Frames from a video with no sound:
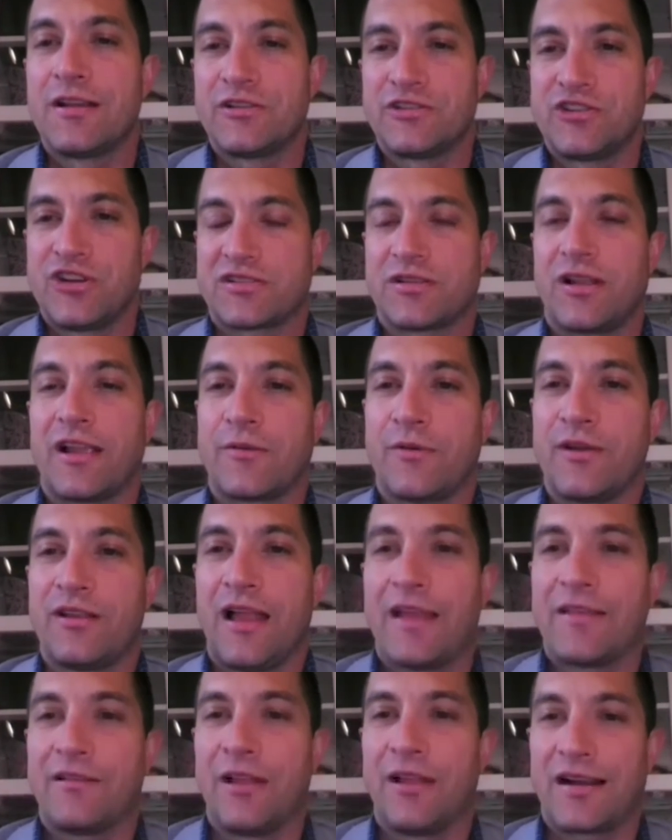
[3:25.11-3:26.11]
just like we
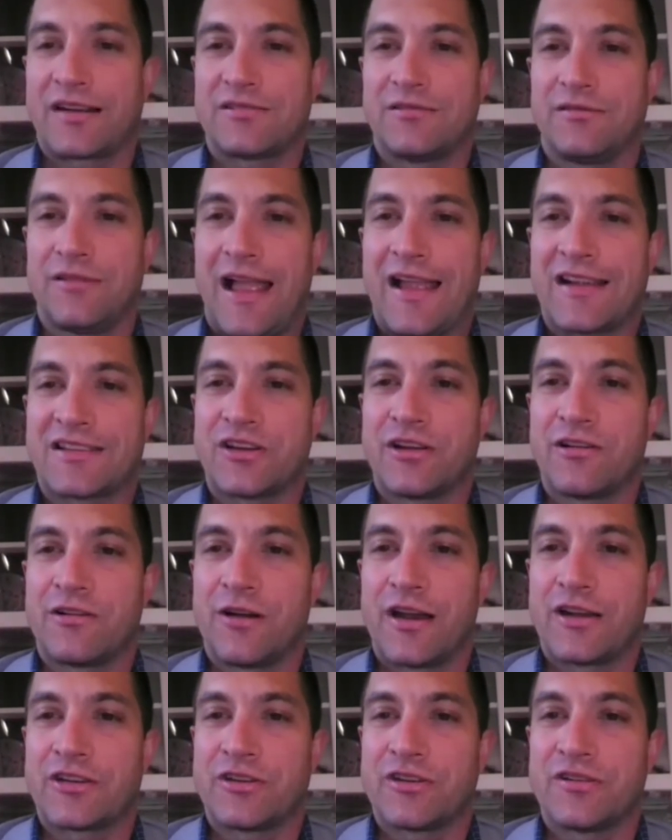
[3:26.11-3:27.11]
led the last
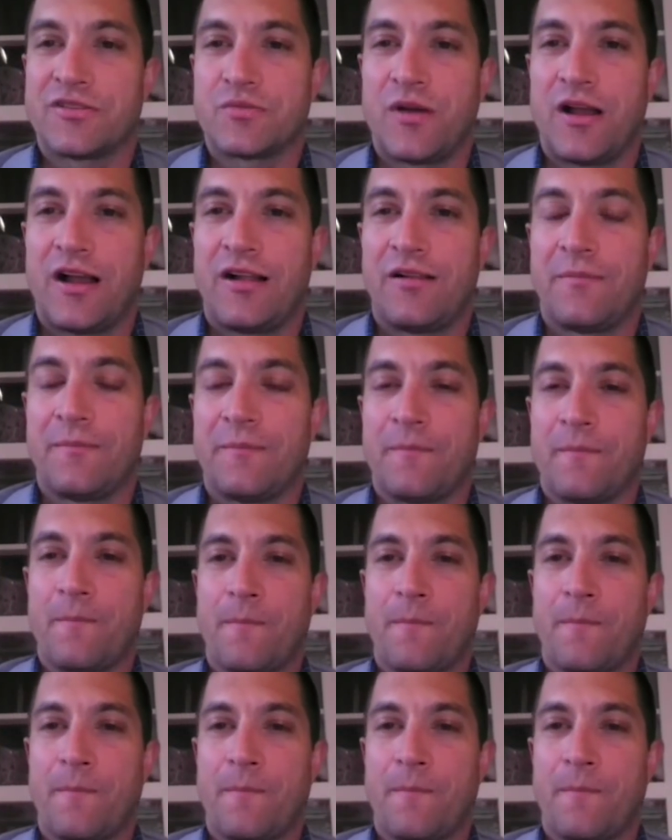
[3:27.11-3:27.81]
generation as well.